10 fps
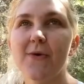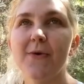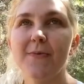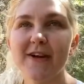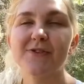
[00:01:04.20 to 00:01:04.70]

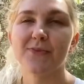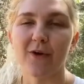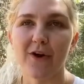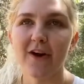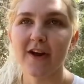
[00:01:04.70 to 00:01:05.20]
much
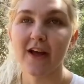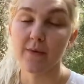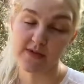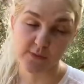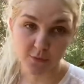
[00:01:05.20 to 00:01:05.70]
work. It
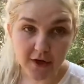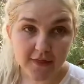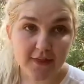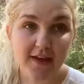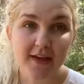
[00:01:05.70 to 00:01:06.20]
was
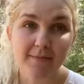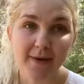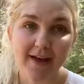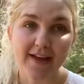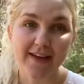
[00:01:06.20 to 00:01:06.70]
worth it,
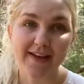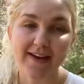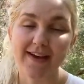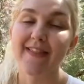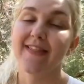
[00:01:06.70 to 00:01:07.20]
but
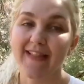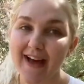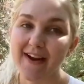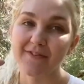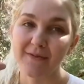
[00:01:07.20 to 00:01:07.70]
a
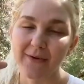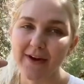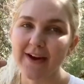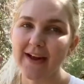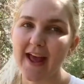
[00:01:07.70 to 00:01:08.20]
lot of
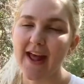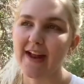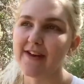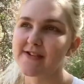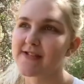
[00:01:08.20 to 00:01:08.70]
work,
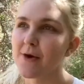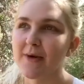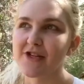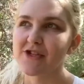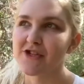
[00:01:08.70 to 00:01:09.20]
and so
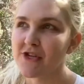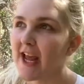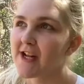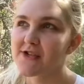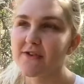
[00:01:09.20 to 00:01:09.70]
much has
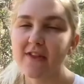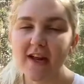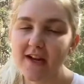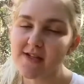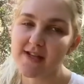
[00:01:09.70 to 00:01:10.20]
changed over the
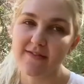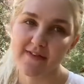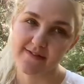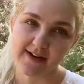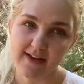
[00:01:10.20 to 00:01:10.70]
years. I've
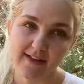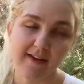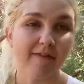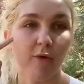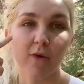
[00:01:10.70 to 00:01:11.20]
lived in LA
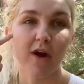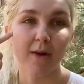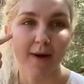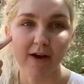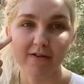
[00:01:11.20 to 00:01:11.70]
for
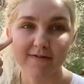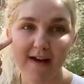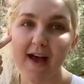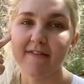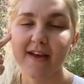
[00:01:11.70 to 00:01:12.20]
about
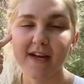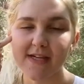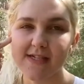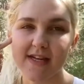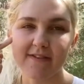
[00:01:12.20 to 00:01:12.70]
5
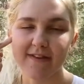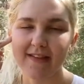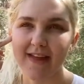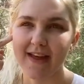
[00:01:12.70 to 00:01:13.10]
years, and I feel like